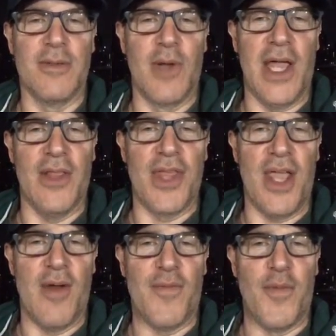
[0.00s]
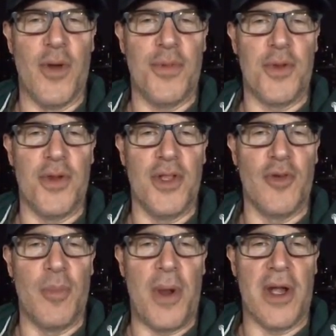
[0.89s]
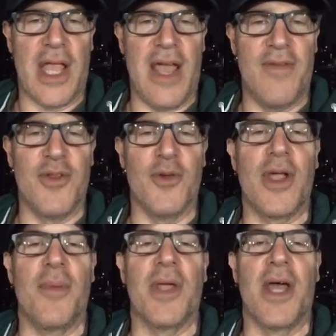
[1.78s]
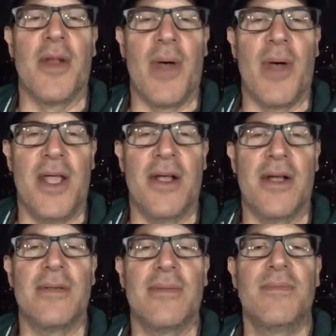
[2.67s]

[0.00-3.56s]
Right there, 432 Park Avenue, coming out of my ear.